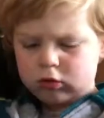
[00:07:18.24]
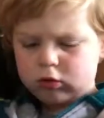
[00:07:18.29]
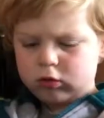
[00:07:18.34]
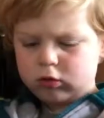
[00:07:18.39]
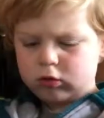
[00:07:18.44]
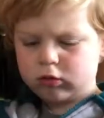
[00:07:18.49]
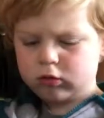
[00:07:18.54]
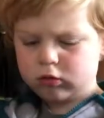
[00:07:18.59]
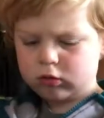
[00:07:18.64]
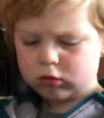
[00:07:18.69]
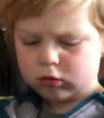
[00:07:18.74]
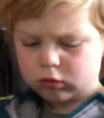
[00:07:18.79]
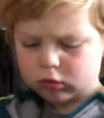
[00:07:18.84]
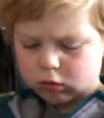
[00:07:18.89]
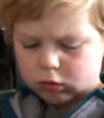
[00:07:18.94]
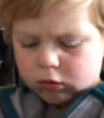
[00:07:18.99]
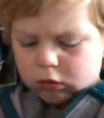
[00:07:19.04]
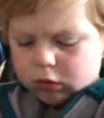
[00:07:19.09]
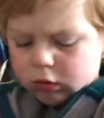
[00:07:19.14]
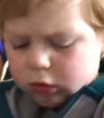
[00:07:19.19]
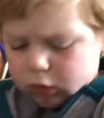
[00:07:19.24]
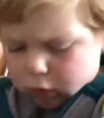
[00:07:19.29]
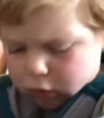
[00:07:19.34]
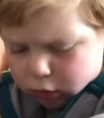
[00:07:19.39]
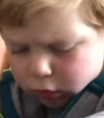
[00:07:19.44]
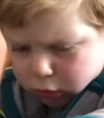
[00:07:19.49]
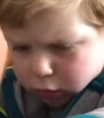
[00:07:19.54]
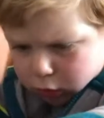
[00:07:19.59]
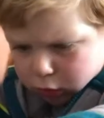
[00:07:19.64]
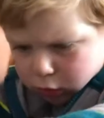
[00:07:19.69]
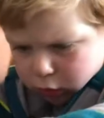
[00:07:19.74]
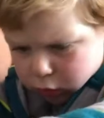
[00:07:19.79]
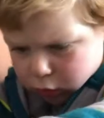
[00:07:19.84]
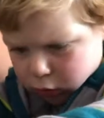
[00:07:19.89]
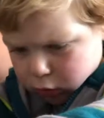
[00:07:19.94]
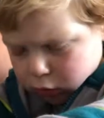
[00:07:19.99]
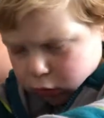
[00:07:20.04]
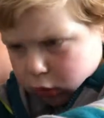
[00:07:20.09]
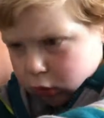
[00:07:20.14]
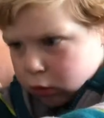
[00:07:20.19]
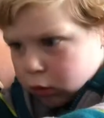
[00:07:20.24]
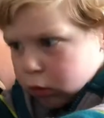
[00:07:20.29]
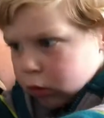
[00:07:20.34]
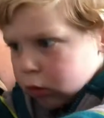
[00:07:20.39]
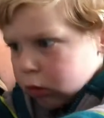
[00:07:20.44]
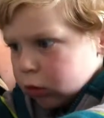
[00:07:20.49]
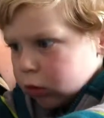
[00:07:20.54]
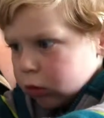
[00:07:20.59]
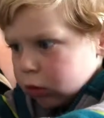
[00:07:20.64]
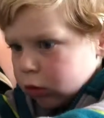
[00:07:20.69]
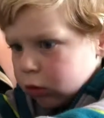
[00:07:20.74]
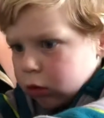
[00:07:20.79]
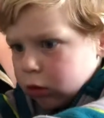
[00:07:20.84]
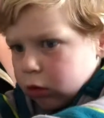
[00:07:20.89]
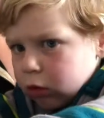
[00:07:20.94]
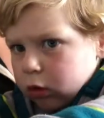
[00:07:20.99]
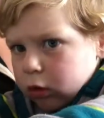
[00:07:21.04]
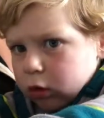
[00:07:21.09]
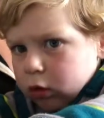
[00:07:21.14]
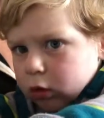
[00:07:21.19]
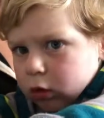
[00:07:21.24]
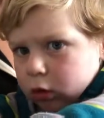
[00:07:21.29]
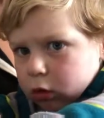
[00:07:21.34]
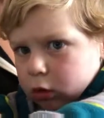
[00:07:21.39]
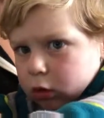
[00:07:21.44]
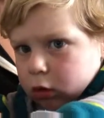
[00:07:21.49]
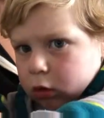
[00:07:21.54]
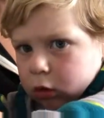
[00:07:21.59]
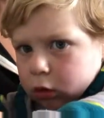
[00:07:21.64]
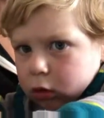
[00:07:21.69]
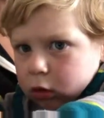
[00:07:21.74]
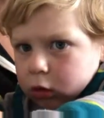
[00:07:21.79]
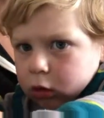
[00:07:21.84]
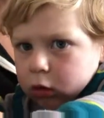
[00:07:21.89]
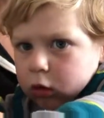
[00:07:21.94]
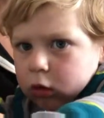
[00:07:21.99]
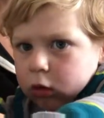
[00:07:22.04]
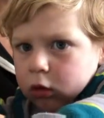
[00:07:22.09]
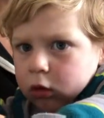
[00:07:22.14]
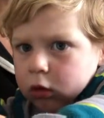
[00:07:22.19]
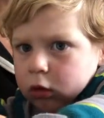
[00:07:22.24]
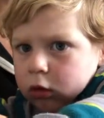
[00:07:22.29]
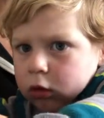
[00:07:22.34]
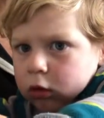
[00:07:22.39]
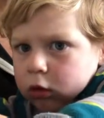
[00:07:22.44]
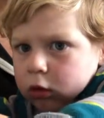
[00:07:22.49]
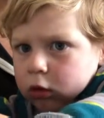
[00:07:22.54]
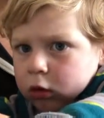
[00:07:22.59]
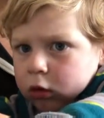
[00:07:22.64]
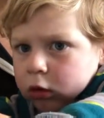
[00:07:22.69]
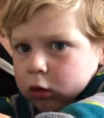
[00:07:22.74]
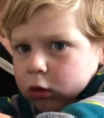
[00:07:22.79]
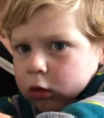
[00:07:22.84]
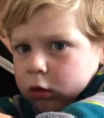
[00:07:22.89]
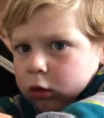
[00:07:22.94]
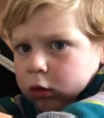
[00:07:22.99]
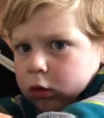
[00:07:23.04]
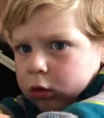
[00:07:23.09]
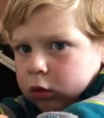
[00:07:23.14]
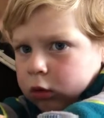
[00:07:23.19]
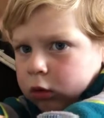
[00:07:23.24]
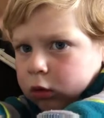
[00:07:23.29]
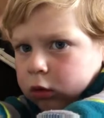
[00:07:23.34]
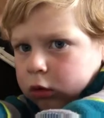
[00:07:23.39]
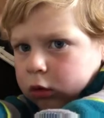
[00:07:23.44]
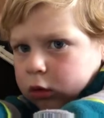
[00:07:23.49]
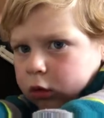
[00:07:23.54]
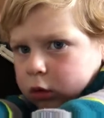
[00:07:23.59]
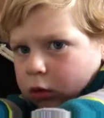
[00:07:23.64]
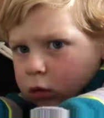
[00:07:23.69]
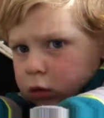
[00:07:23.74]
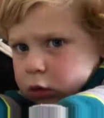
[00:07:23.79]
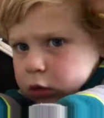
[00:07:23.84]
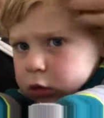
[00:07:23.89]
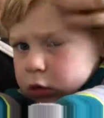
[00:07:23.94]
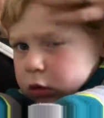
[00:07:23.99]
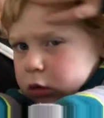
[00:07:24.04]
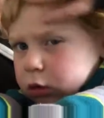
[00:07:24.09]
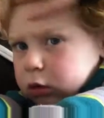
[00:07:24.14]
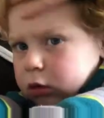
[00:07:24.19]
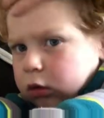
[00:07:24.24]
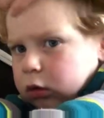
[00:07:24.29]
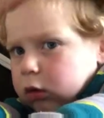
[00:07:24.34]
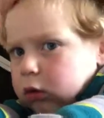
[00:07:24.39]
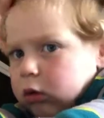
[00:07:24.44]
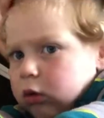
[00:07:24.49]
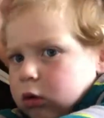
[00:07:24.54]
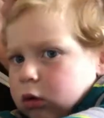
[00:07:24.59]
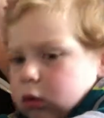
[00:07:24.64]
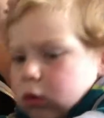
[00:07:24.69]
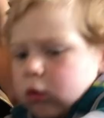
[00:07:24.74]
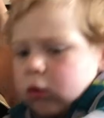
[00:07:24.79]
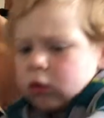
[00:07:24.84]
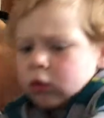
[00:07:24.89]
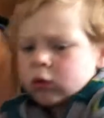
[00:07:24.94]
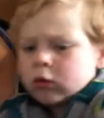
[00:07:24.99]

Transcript: No words are spoken by the person on screen.